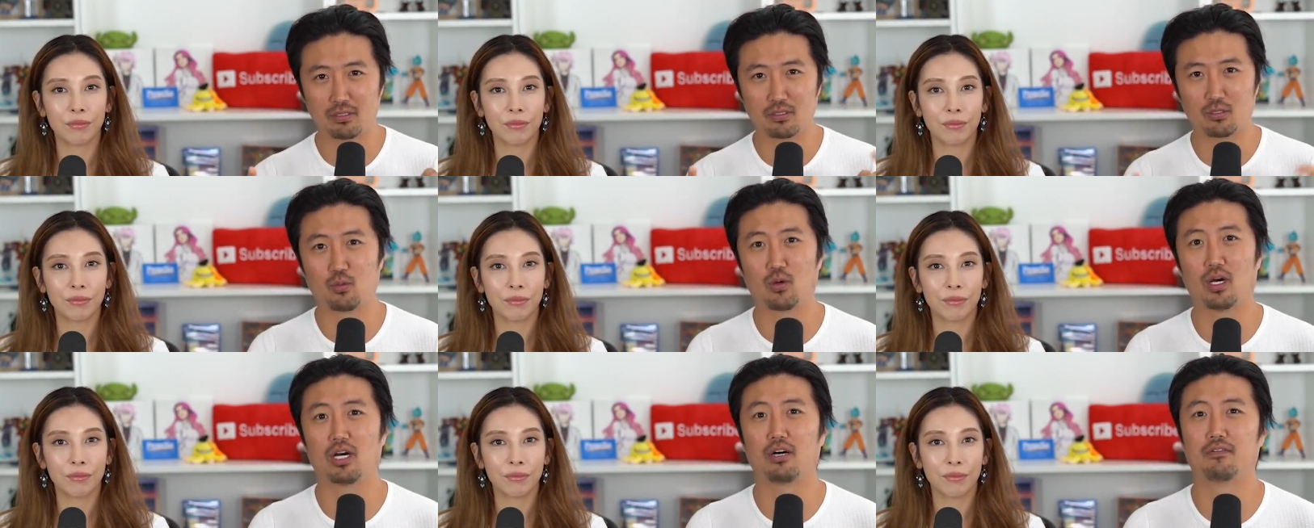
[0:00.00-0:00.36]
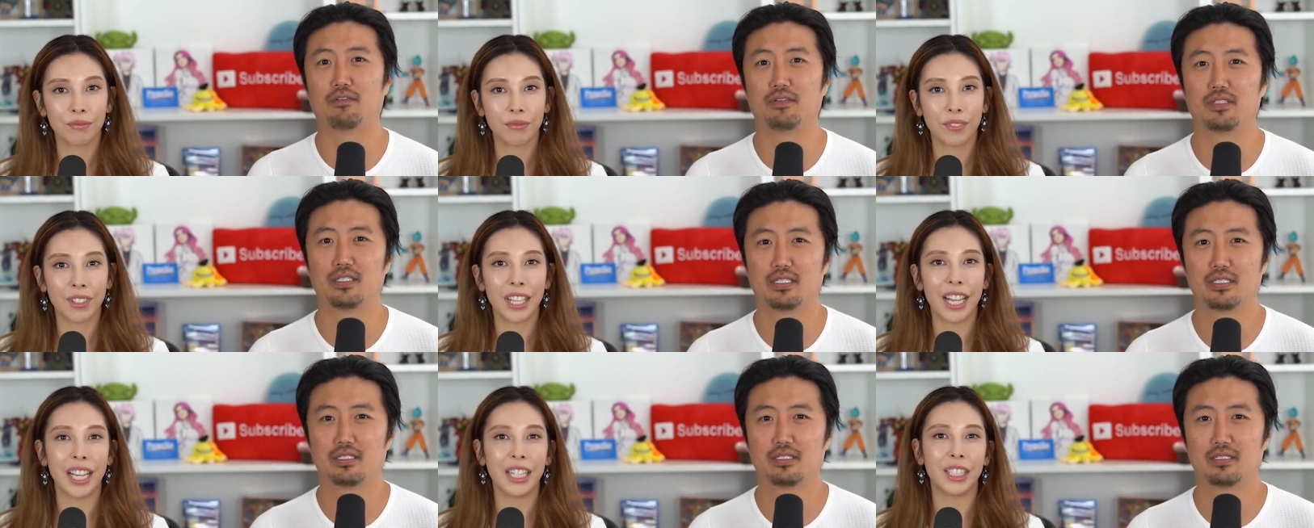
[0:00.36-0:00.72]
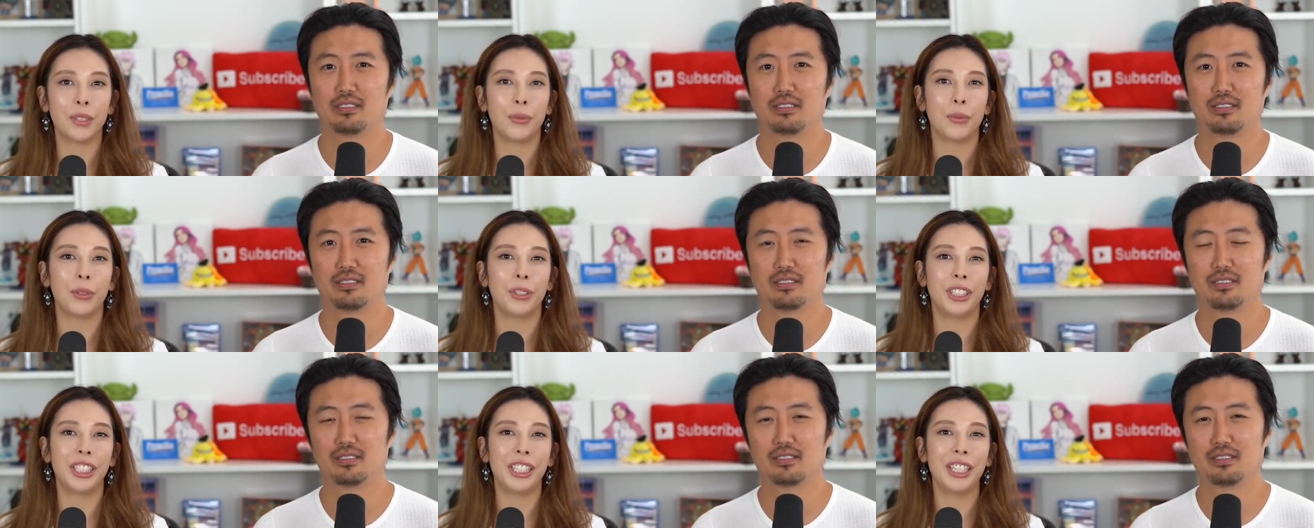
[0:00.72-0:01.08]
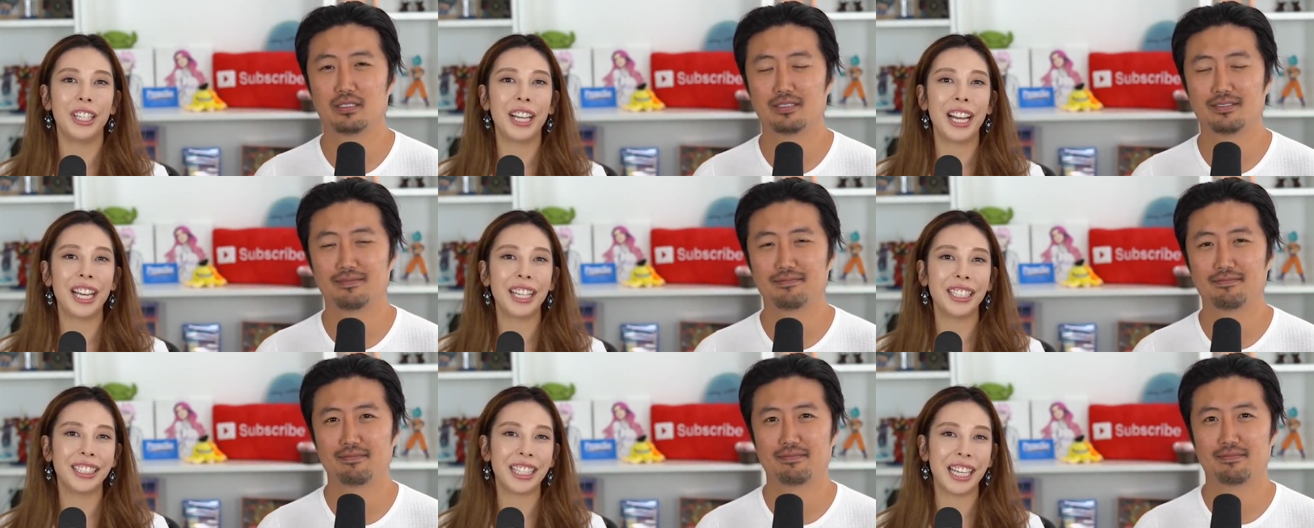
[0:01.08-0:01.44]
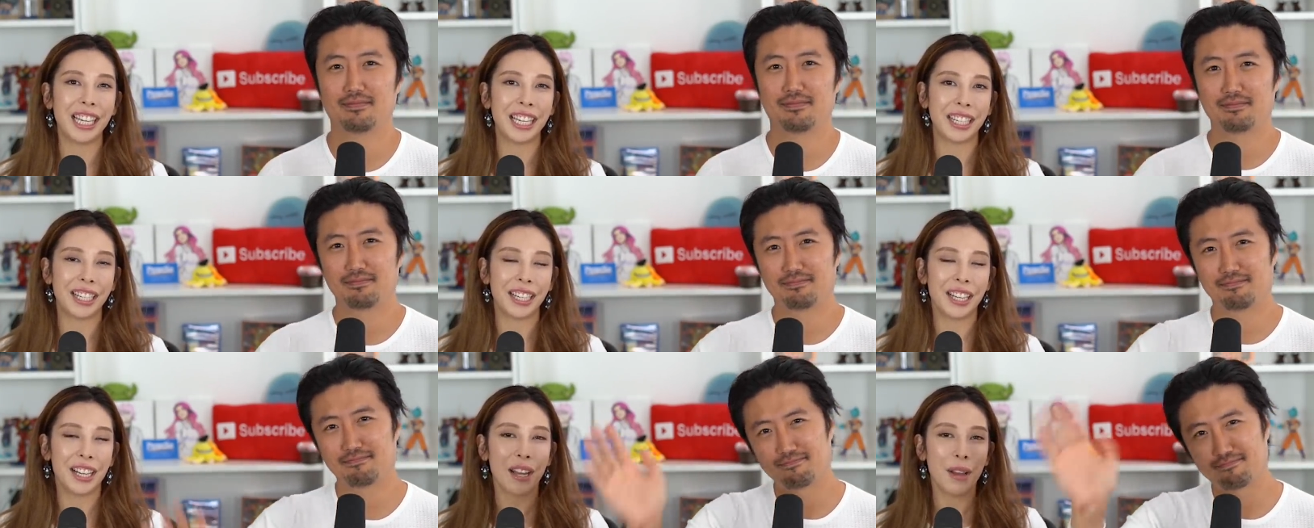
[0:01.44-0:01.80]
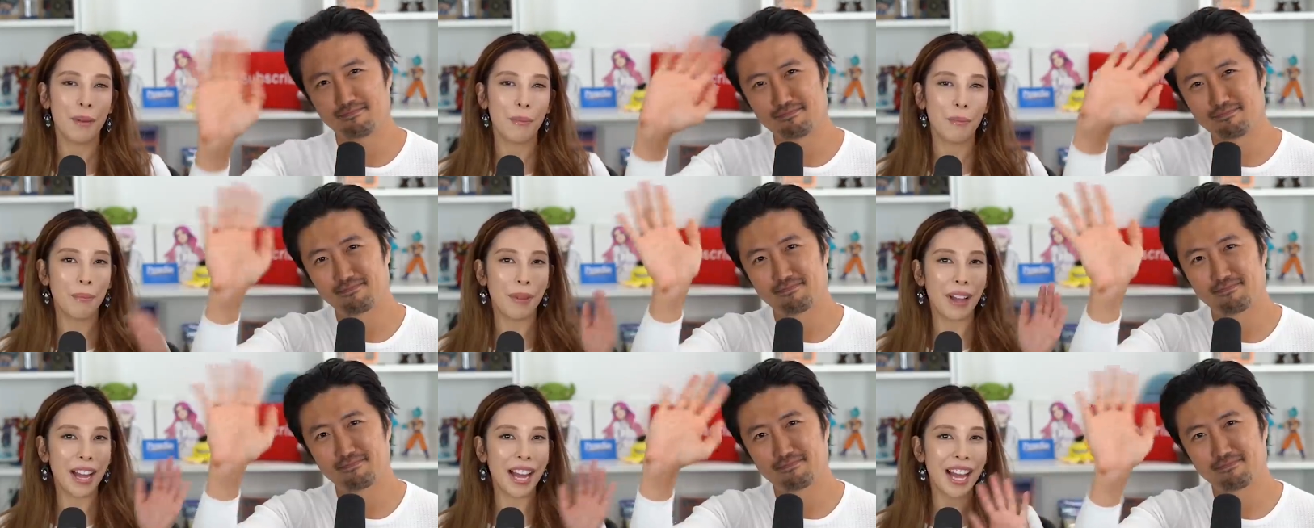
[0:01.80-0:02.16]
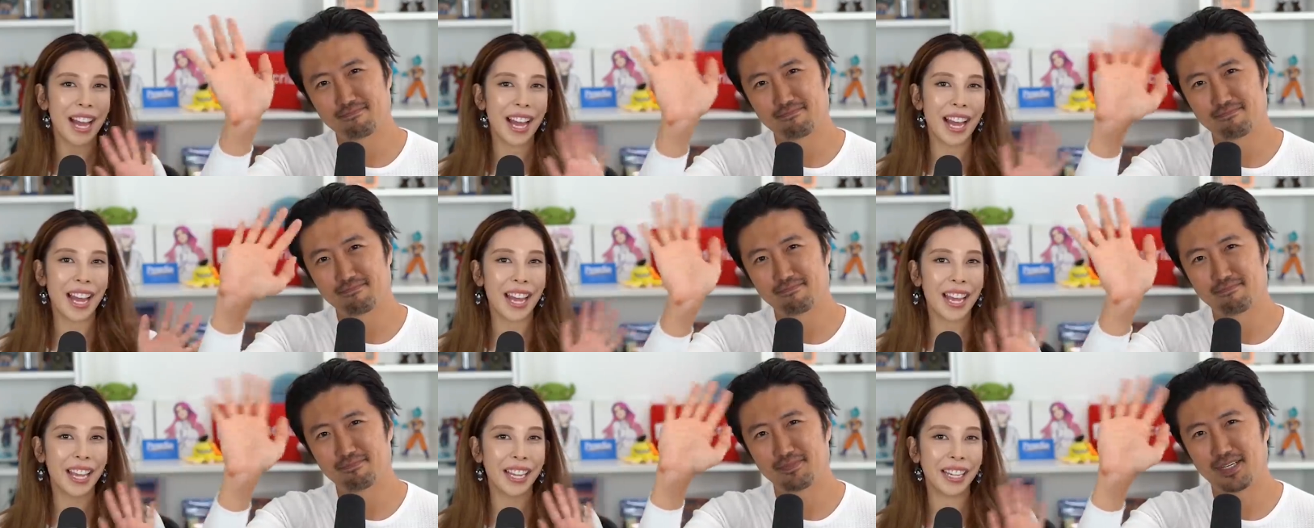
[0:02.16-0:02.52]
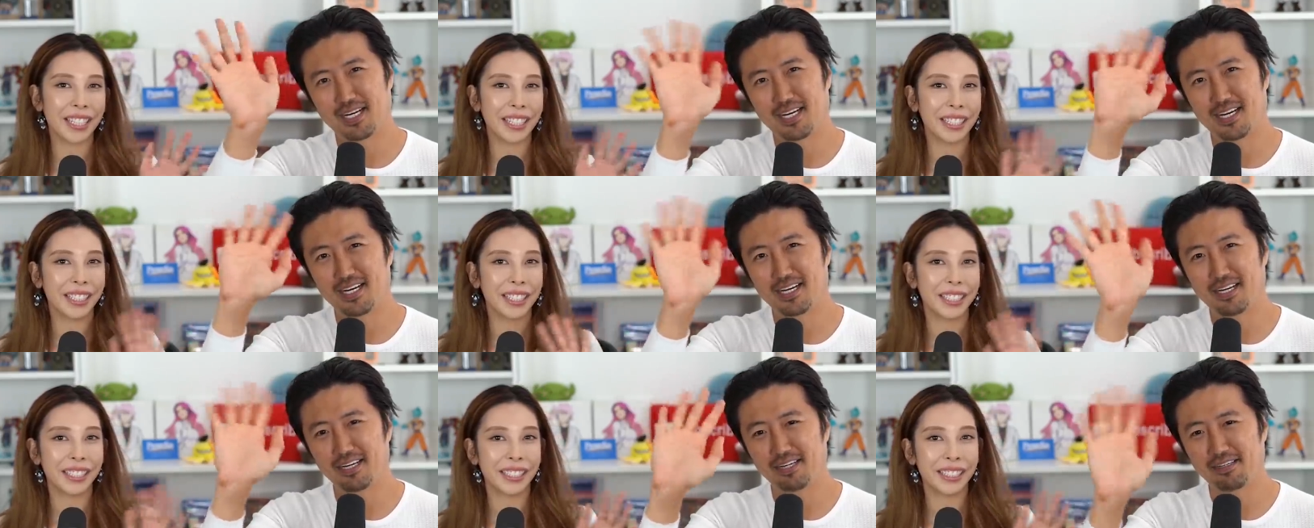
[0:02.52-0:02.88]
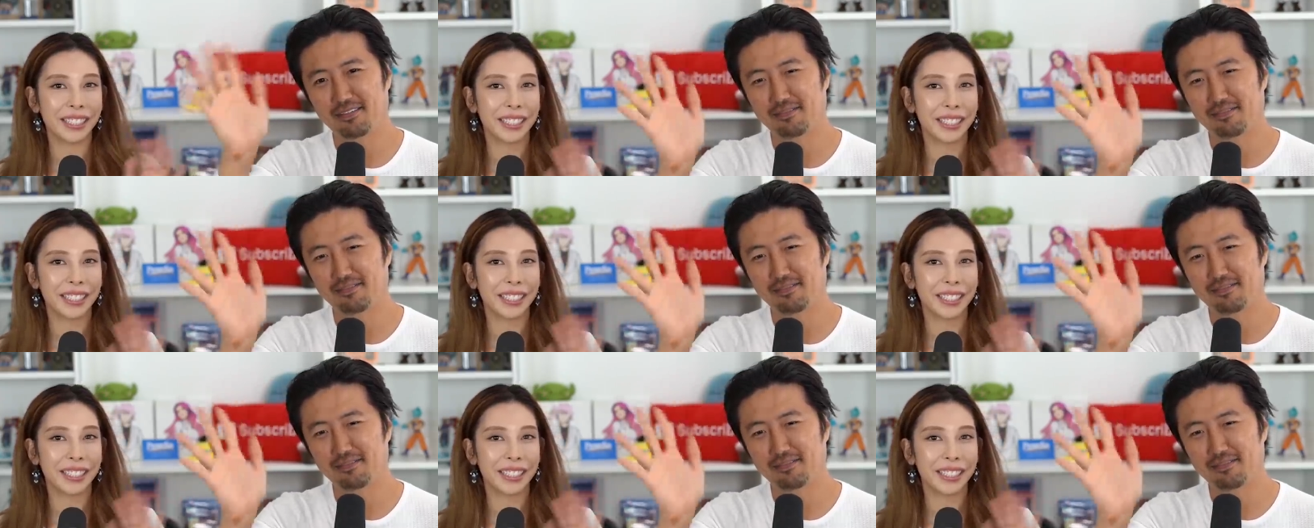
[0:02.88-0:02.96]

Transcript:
Speaker 1: 12.
Speaker 2: Yes, we'll see you guys then. Bye.
Speaker 1: Bye.